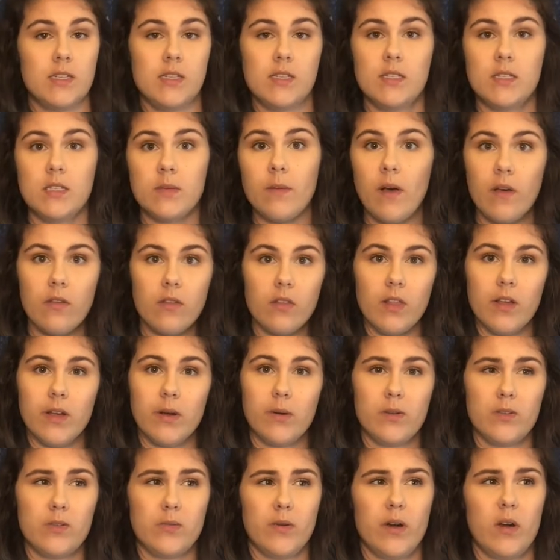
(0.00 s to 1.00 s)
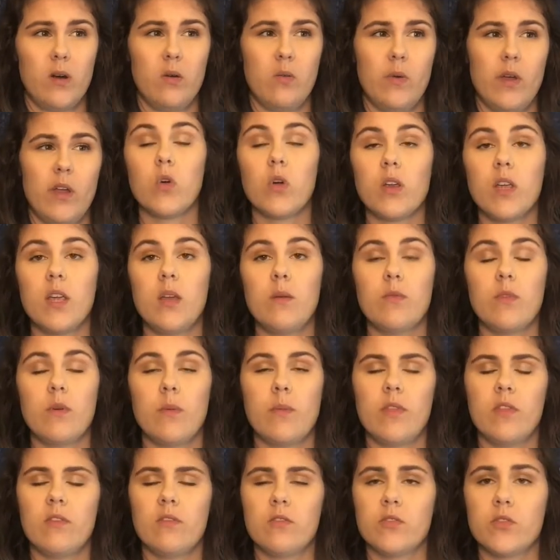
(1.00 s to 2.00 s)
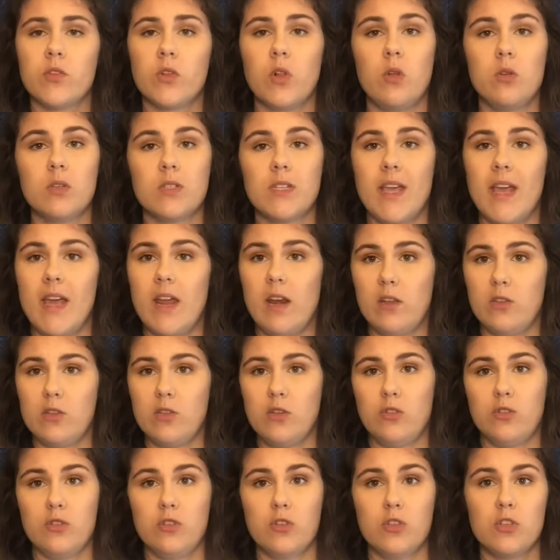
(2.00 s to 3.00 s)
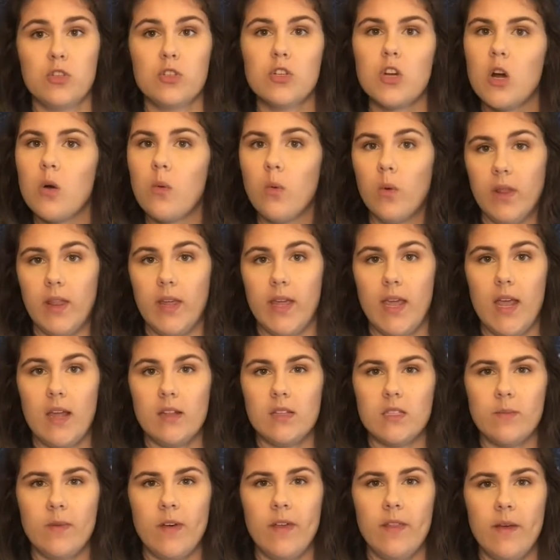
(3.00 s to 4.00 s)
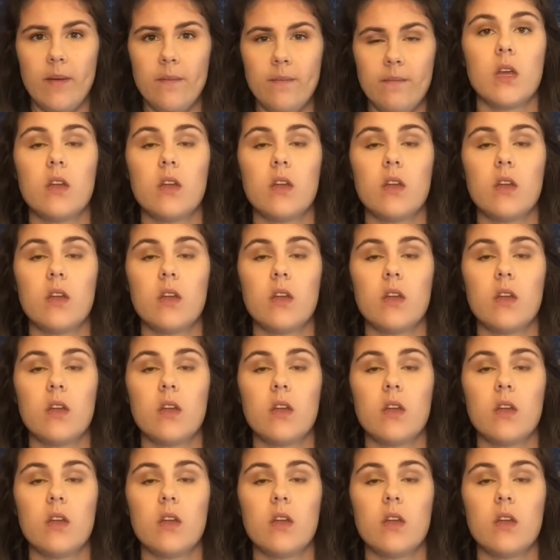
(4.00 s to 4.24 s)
smell the liquids right away or keep them in those closed canisters to start where they can't smell them.